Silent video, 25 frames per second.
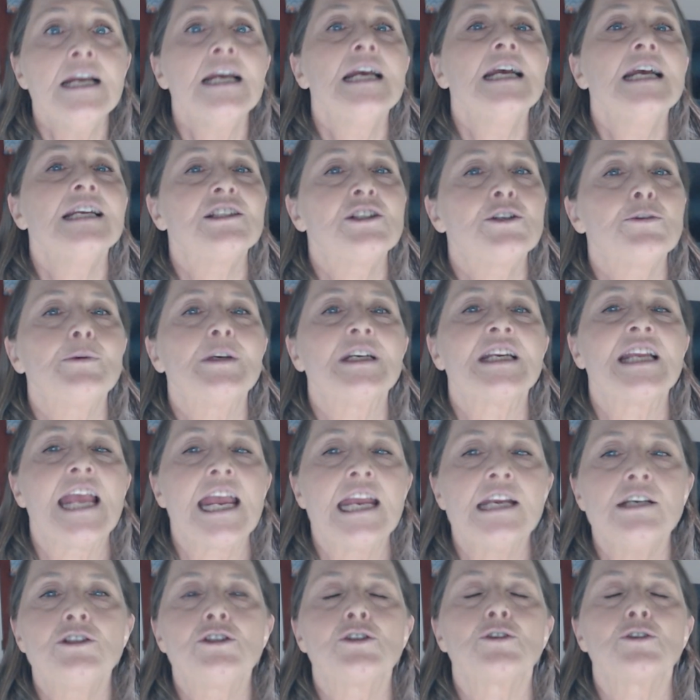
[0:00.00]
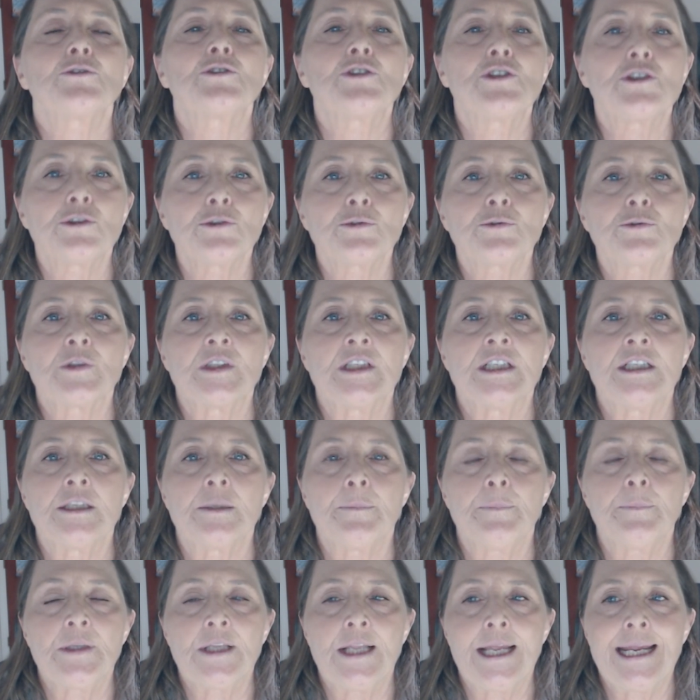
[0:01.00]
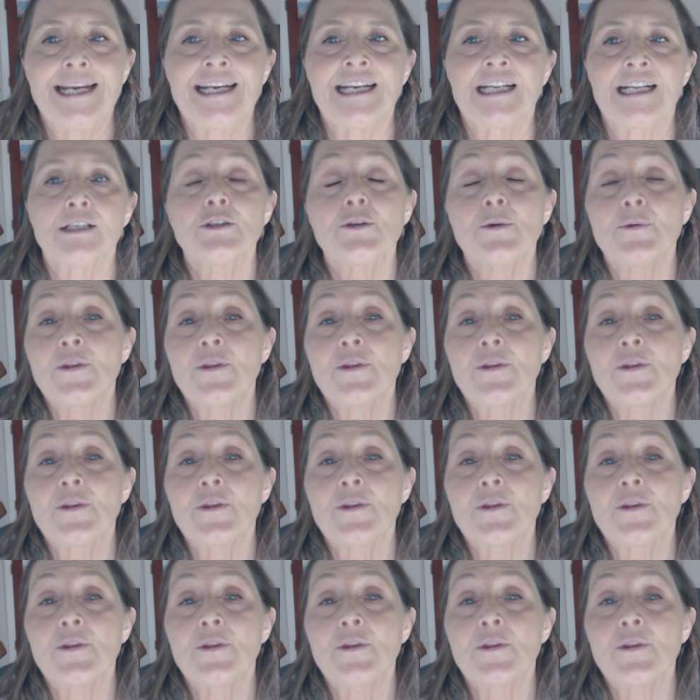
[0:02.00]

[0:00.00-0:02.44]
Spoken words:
is to engage your children in the planning so